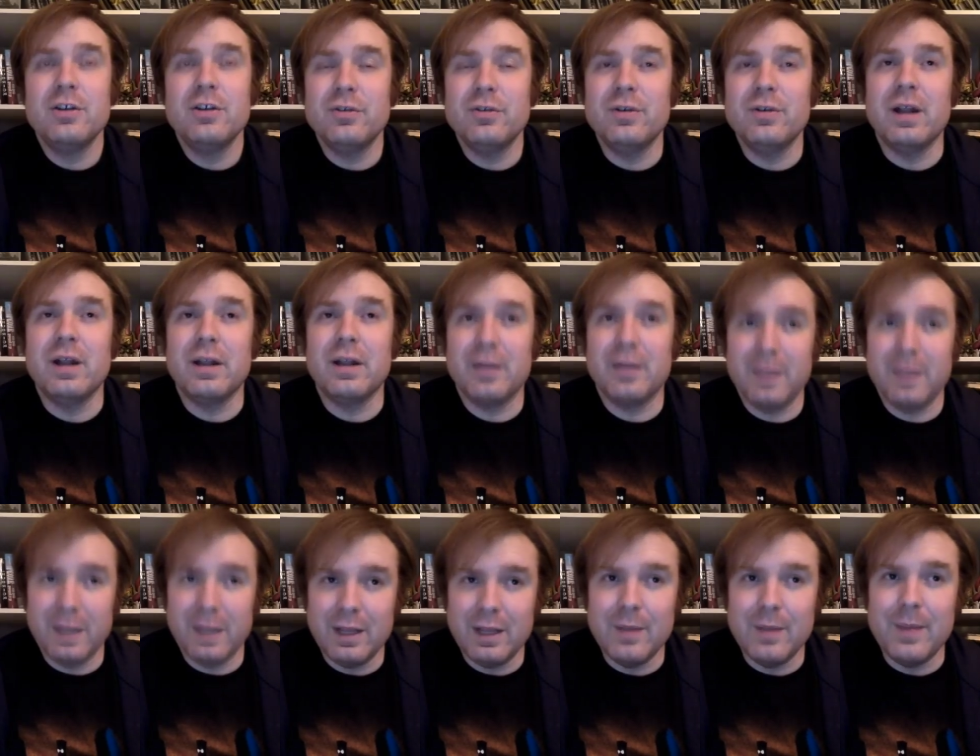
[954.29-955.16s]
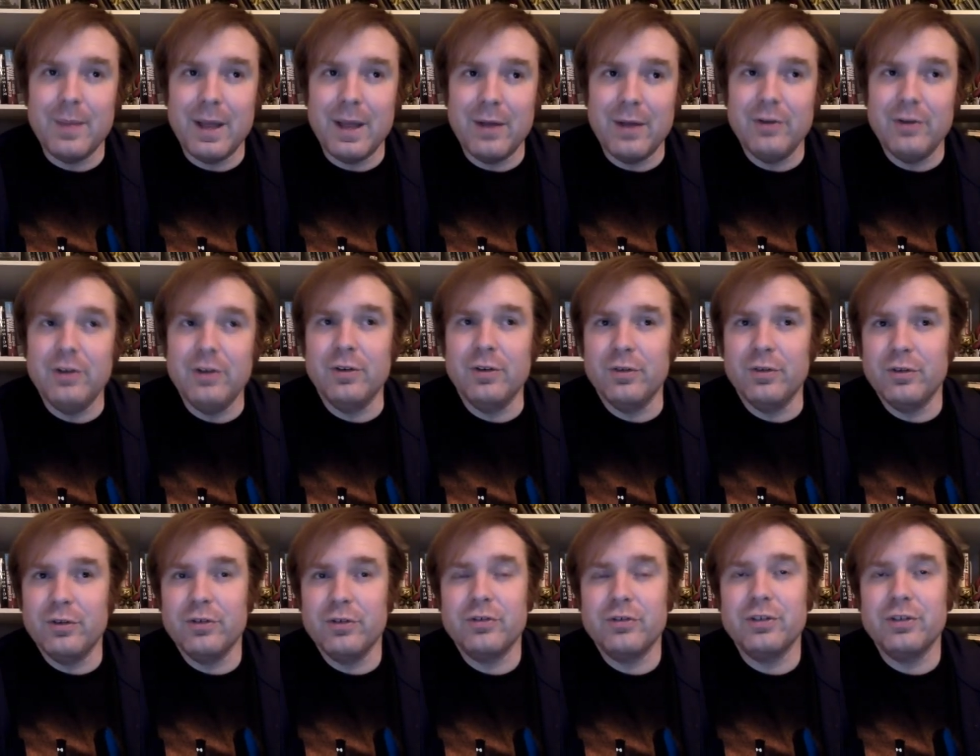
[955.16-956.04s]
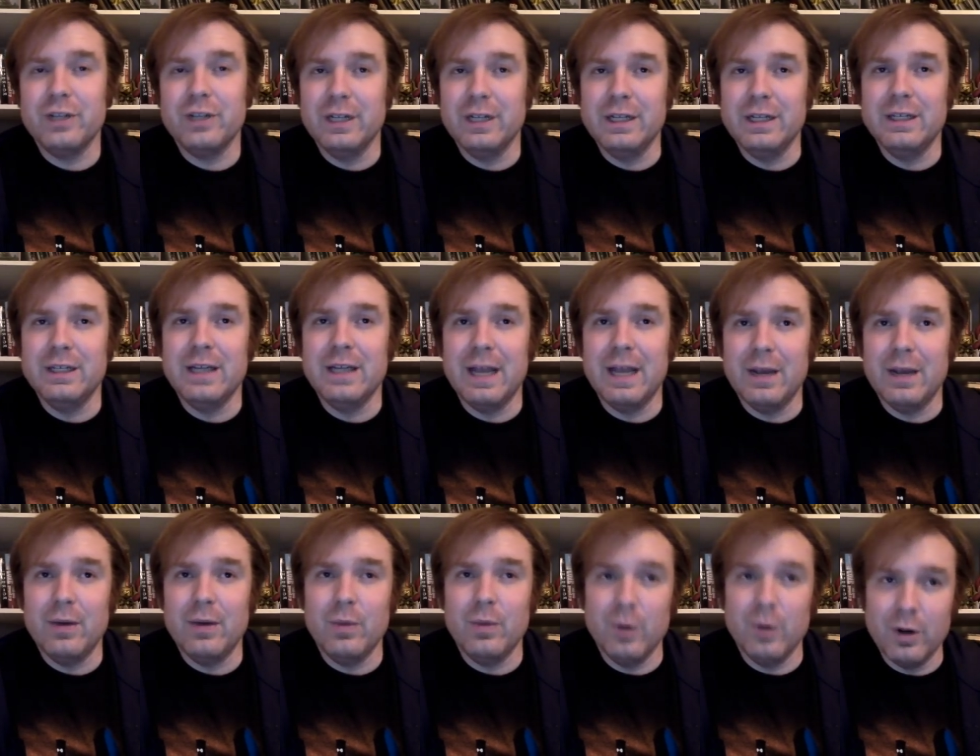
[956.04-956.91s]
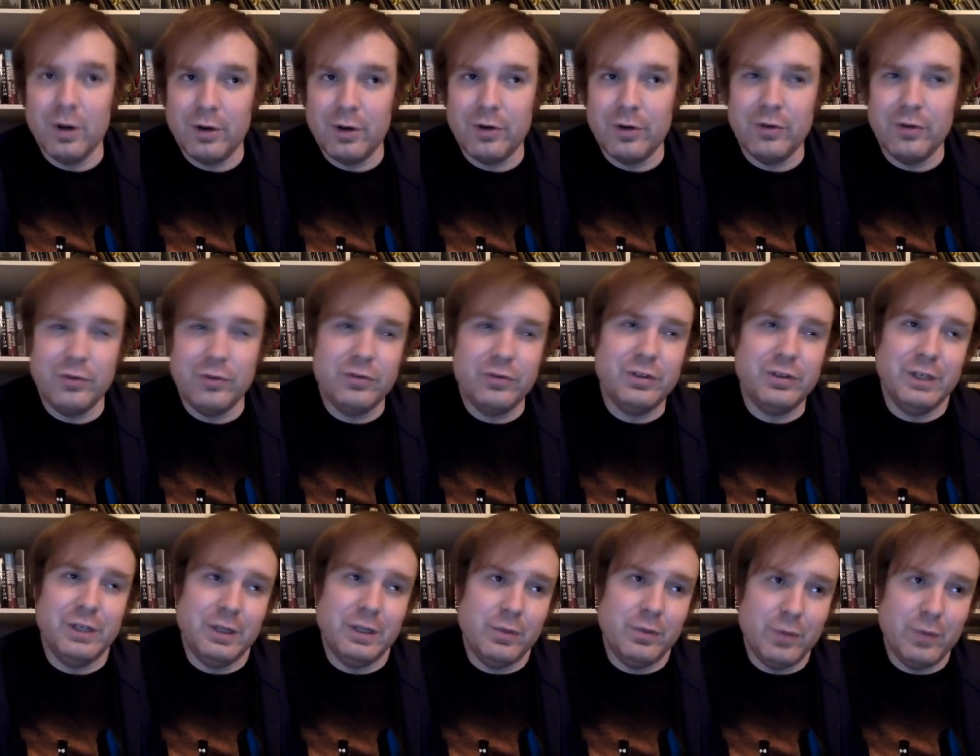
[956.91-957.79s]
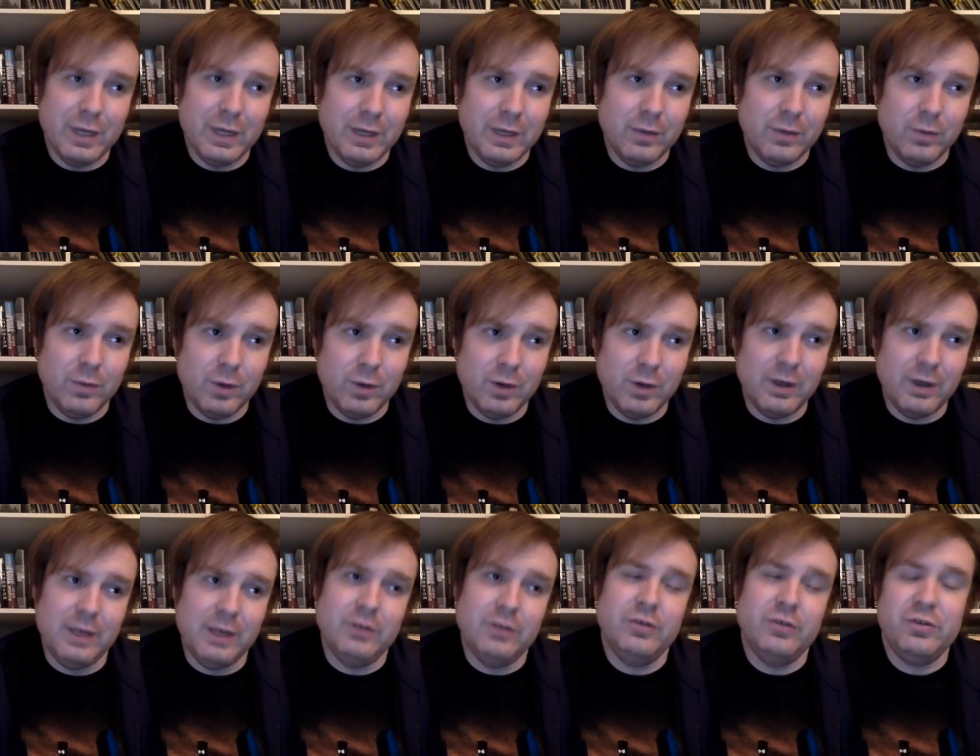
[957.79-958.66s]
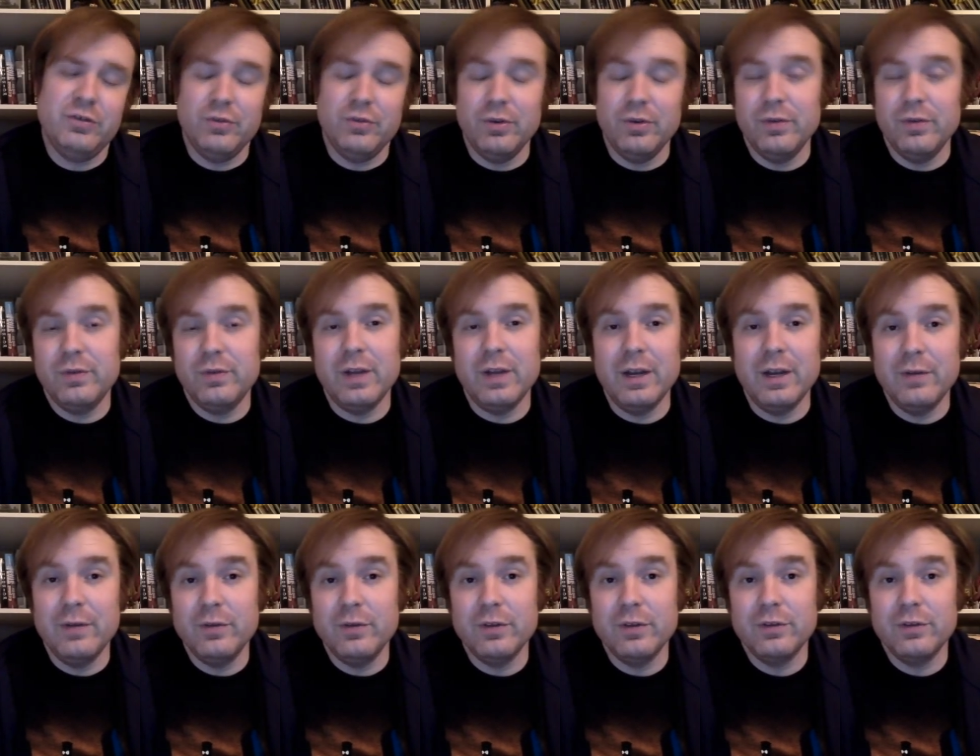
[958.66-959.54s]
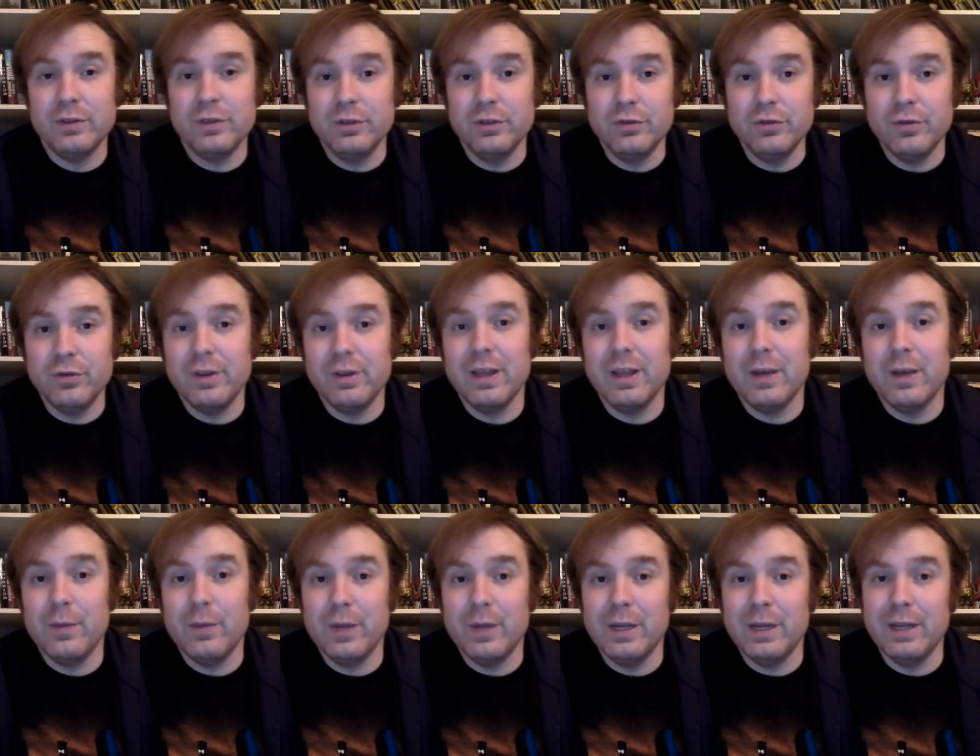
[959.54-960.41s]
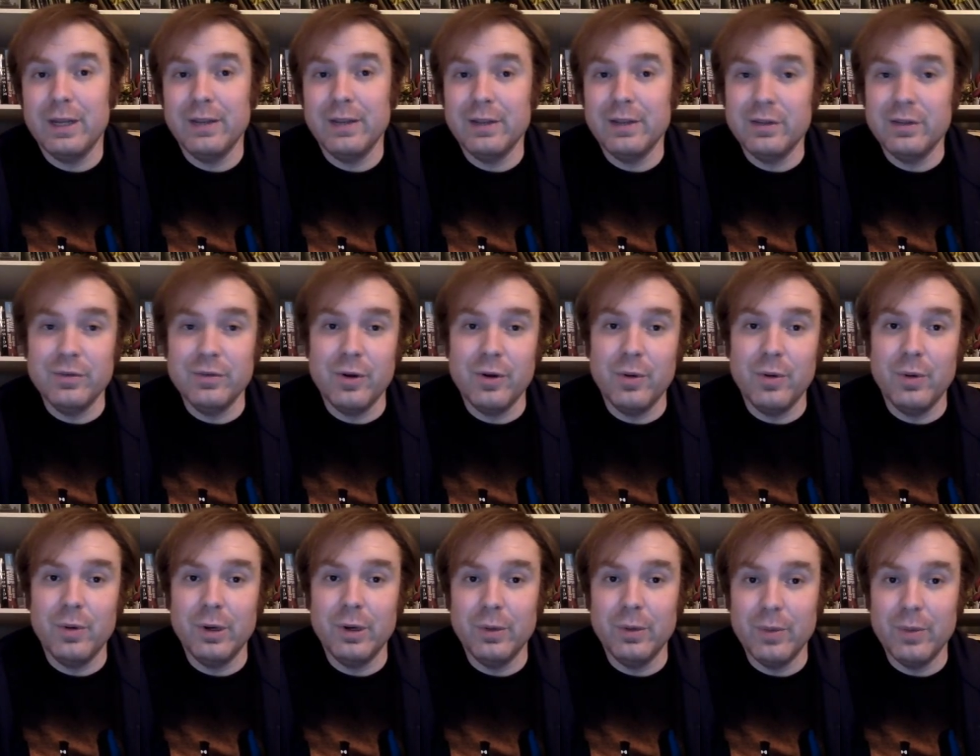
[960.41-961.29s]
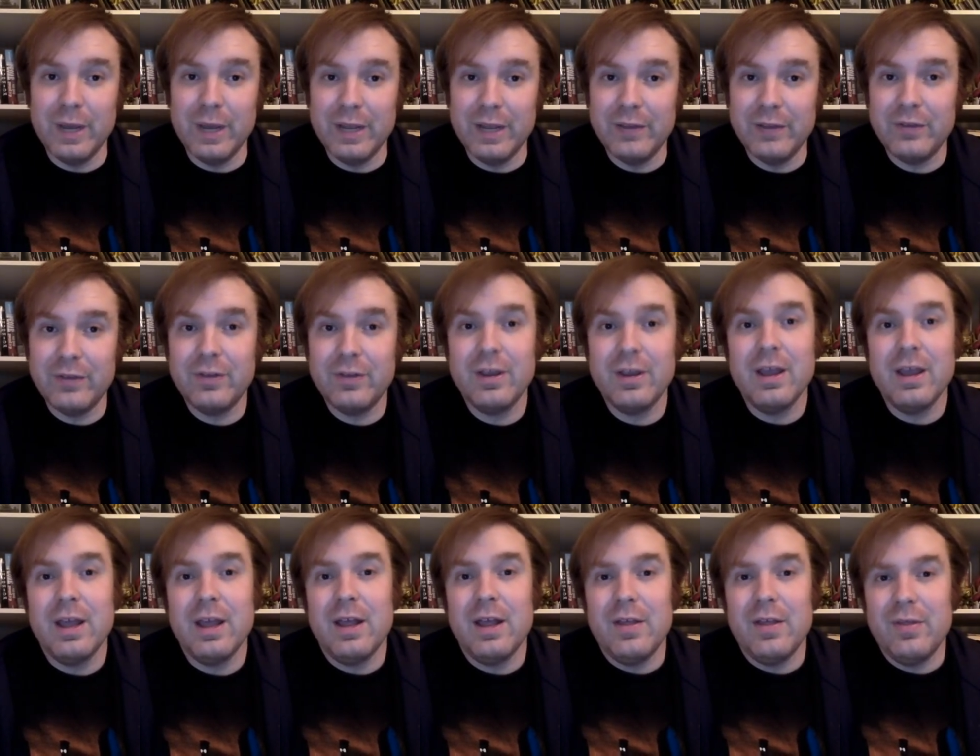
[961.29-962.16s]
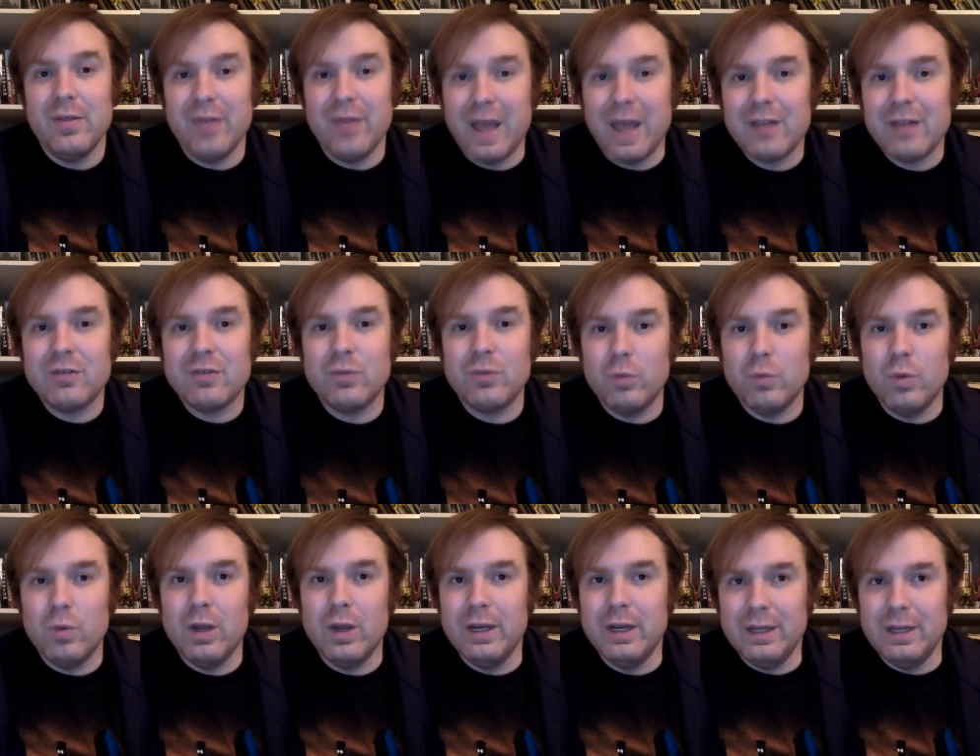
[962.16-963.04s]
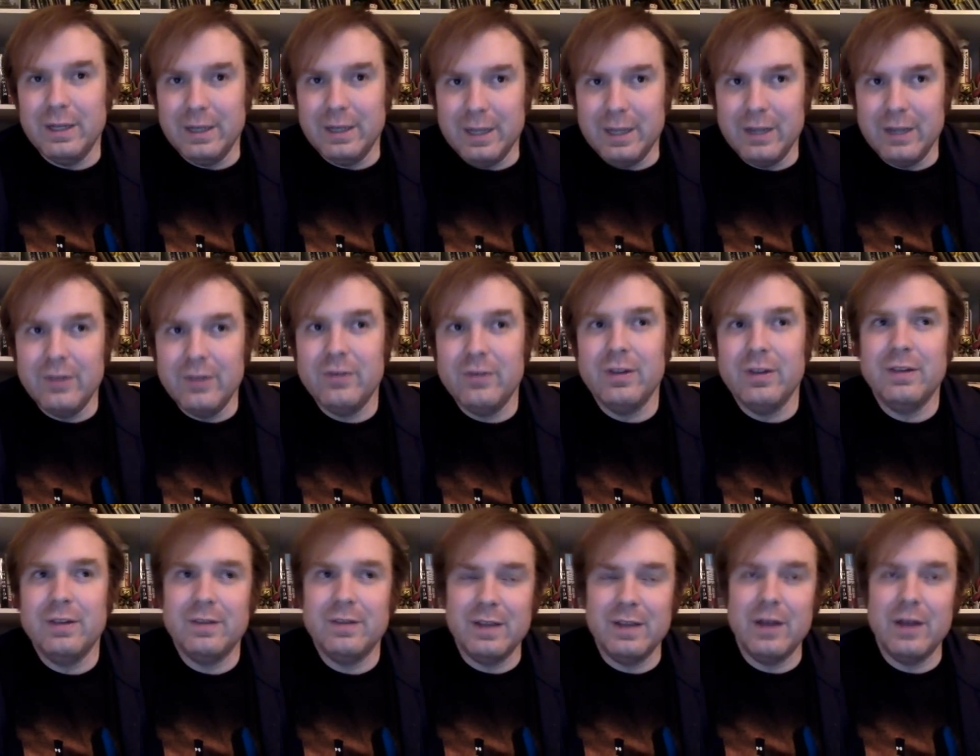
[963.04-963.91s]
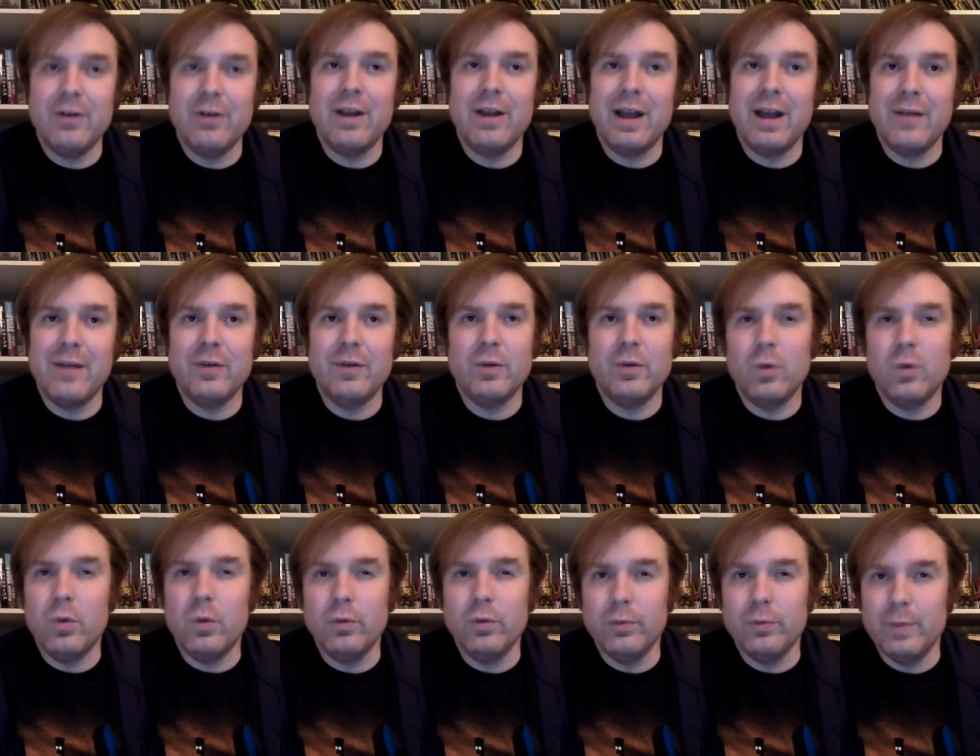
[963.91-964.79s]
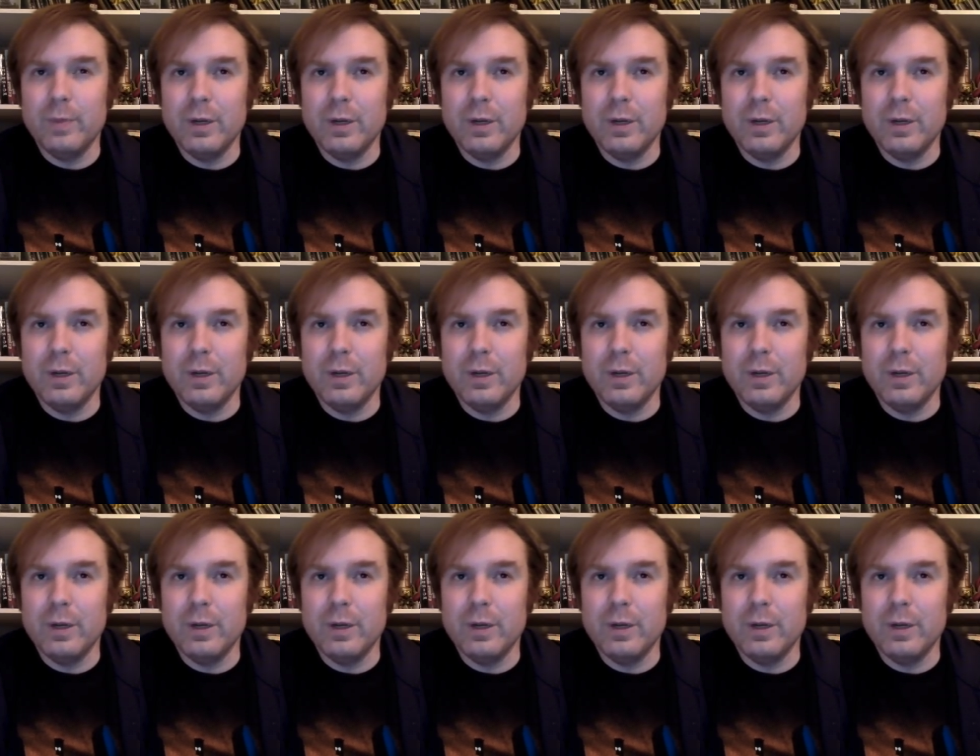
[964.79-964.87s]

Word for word: to not think about, you know, your shitty day at work or your shitty week at work, and sort of kind of just enjoy that weekend that you don't want to waste. That's what it is. It's there to have a cold